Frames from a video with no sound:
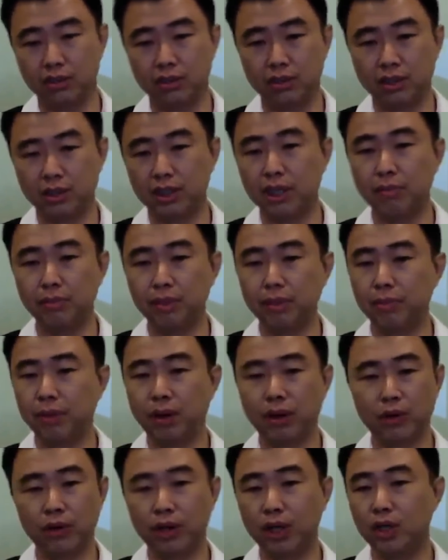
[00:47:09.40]
Some
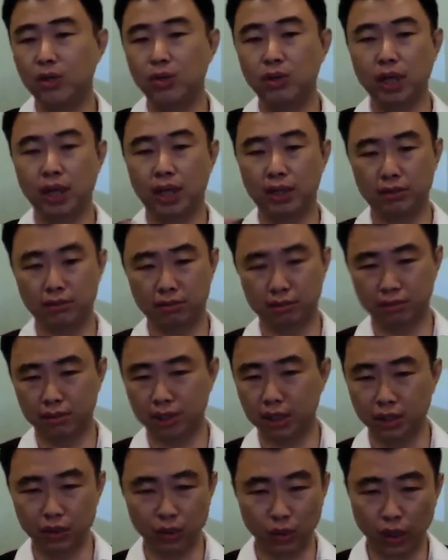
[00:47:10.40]
people are really good at
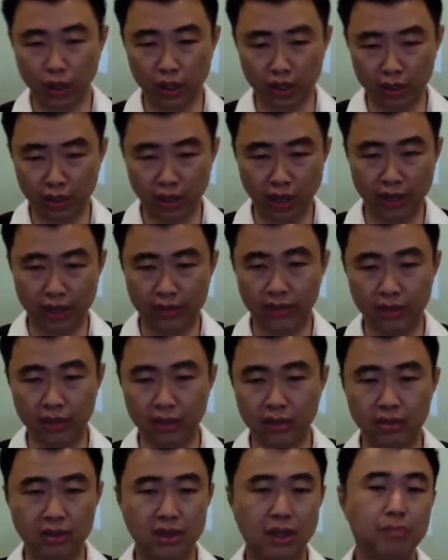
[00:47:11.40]
controlling
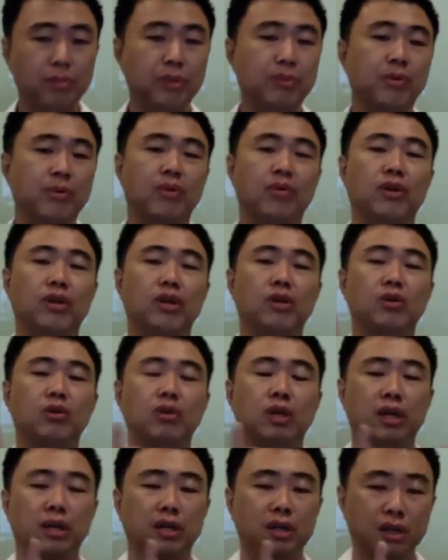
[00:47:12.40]
external, some people are really
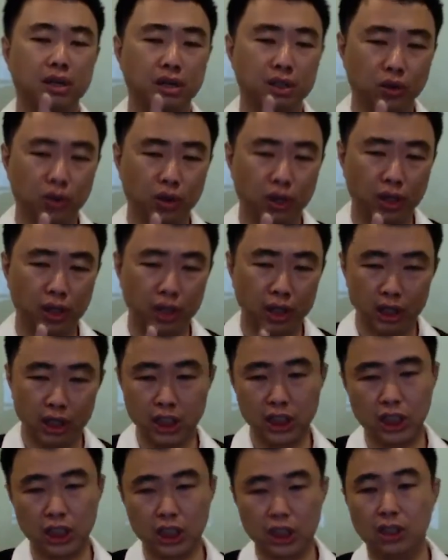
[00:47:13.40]
good at controlling
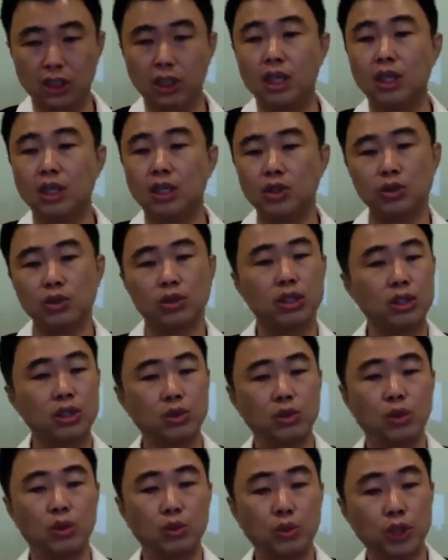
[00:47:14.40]
internal. So you need
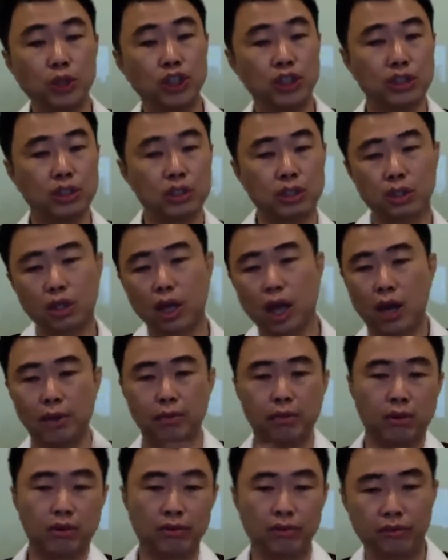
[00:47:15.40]
to know which
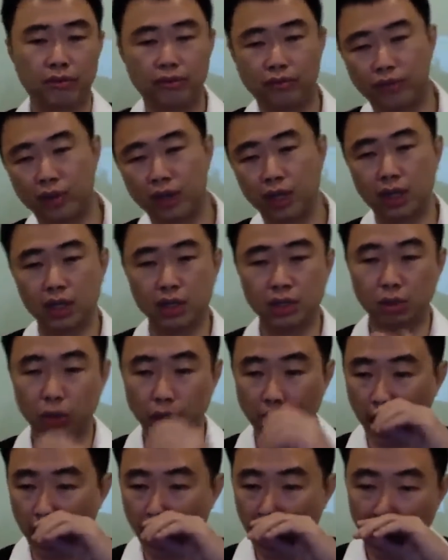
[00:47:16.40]
type of fella you
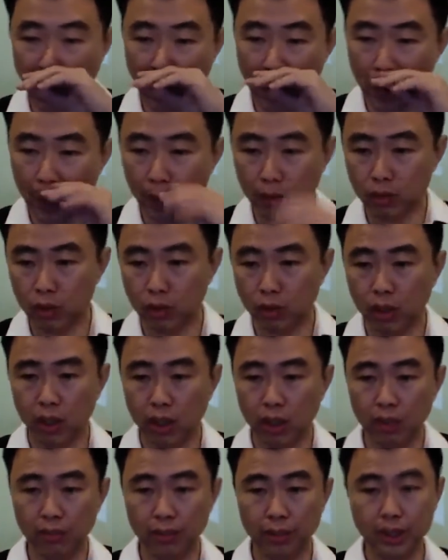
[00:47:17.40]
are.
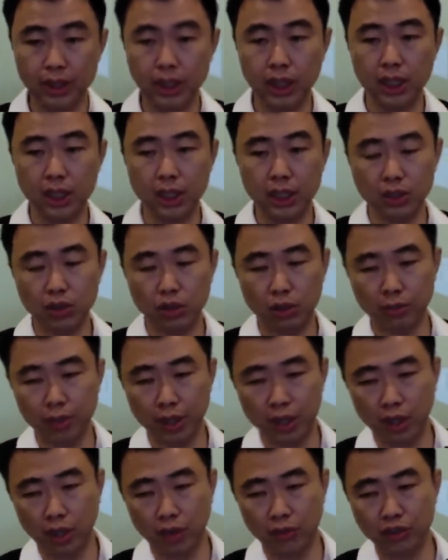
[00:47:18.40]
So basically there's going to
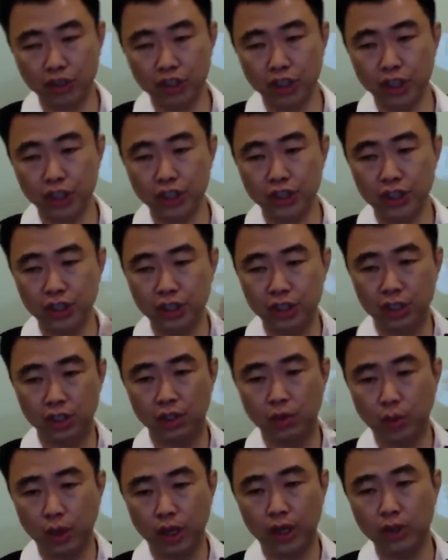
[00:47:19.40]
be a lot of change in
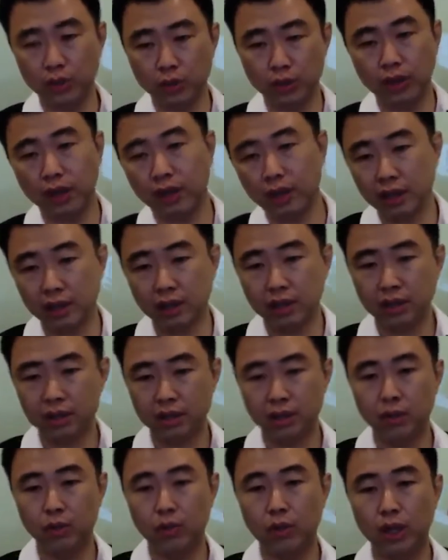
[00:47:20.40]
the way you think,
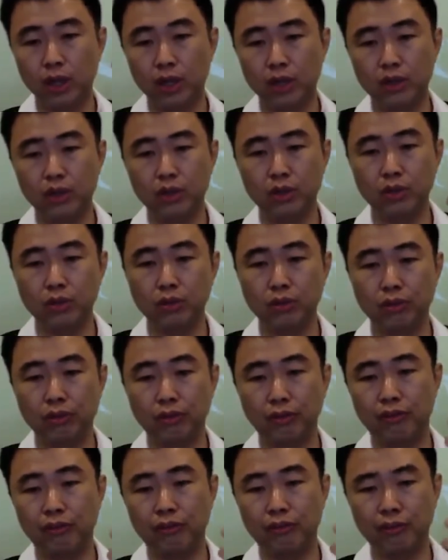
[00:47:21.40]
the way you
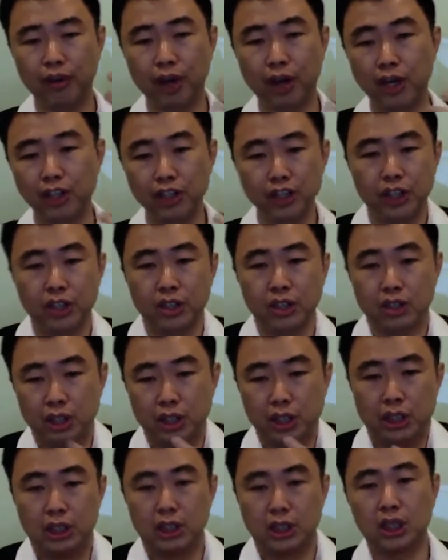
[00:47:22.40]
function
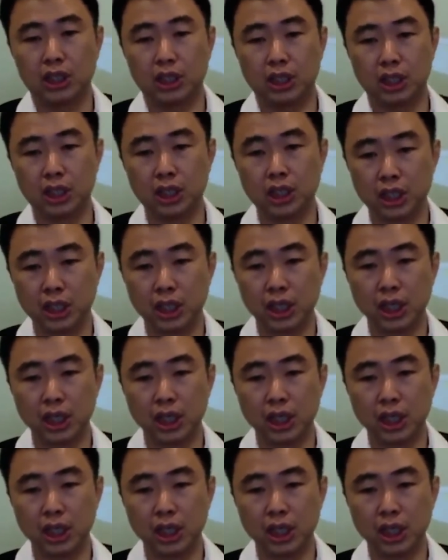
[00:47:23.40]
internally.